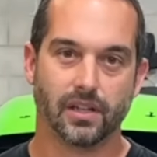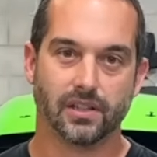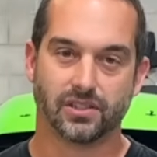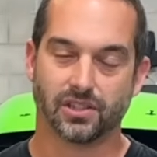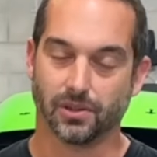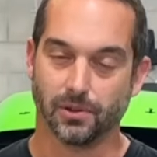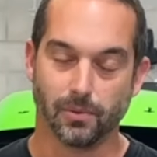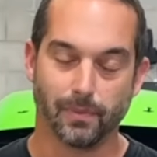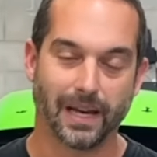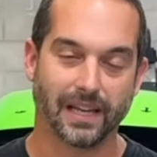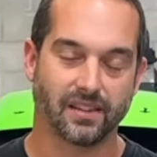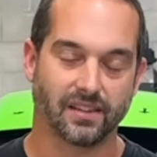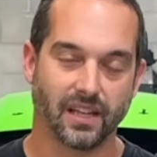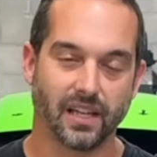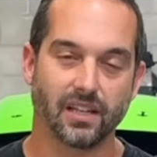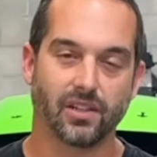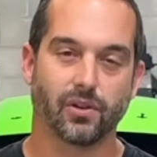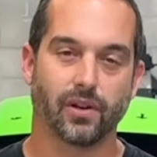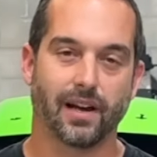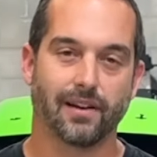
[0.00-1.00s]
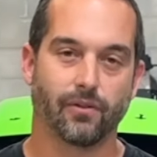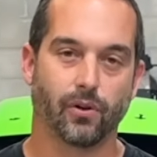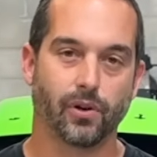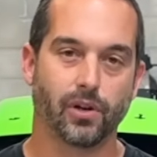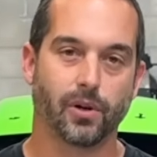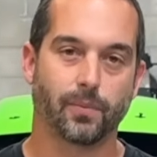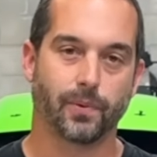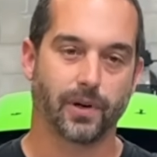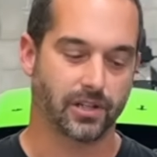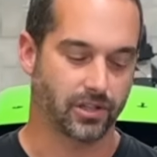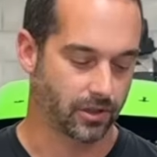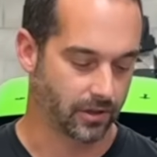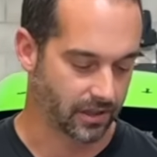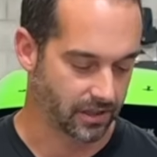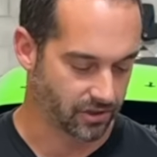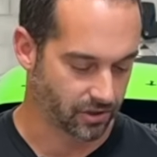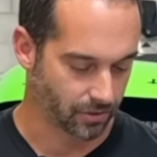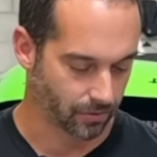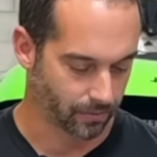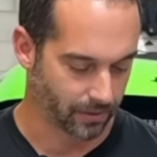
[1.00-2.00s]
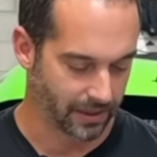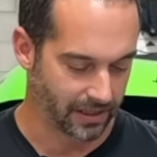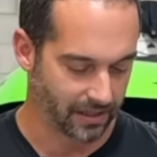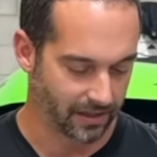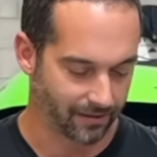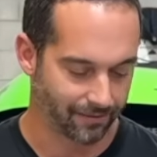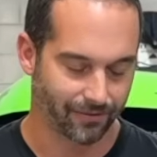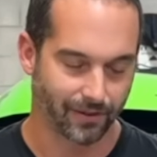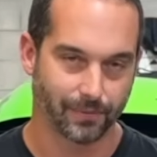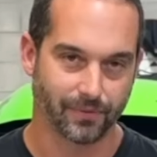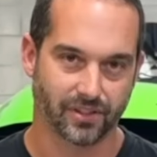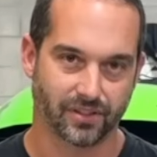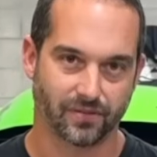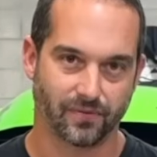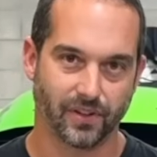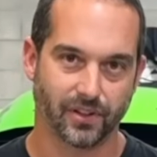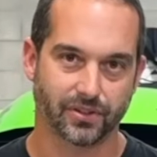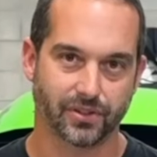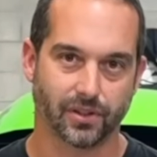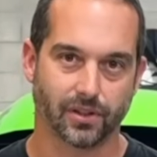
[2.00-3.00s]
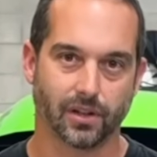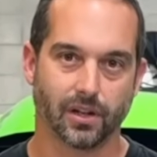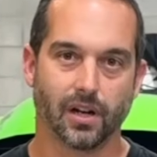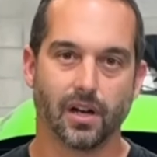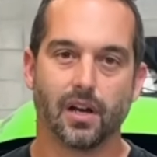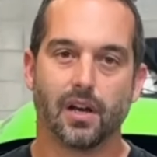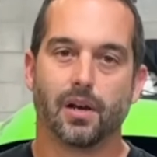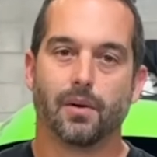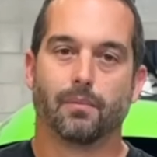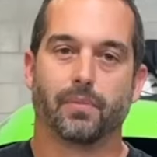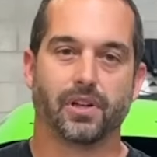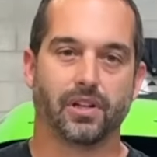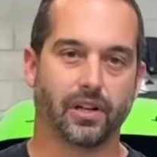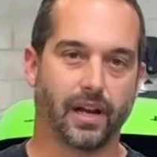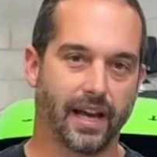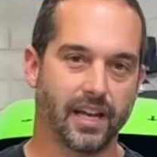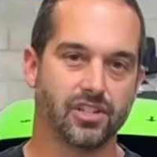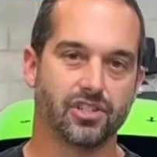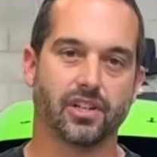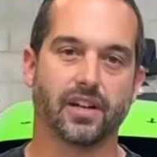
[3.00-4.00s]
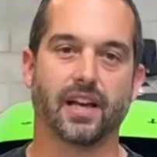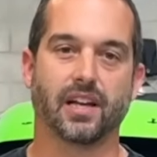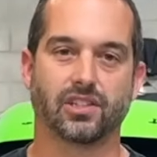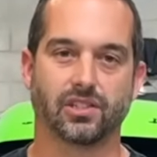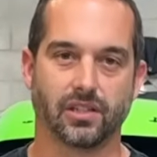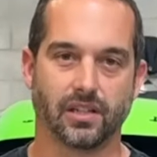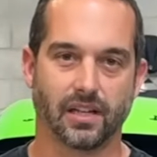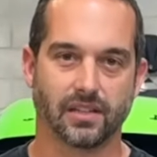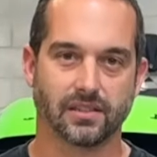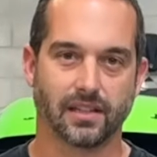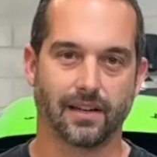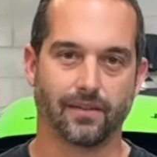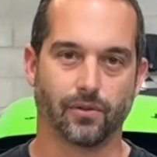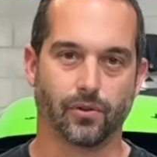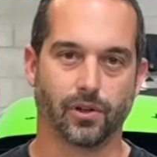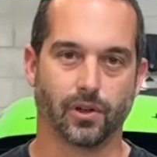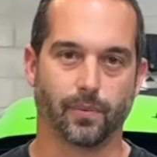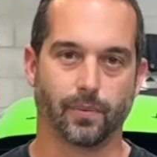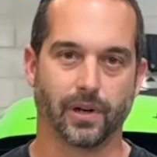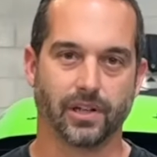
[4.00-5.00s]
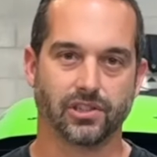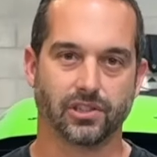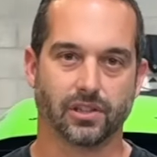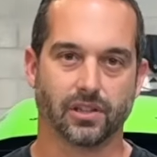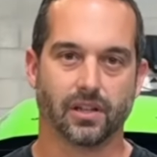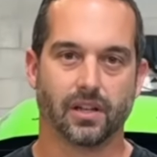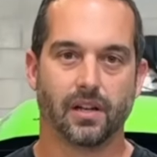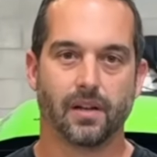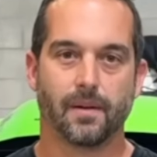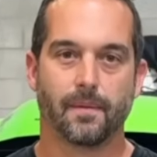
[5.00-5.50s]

So you may think you have oil pressure because you're reading from this filter, but your engine actually doesn't have oil pressure.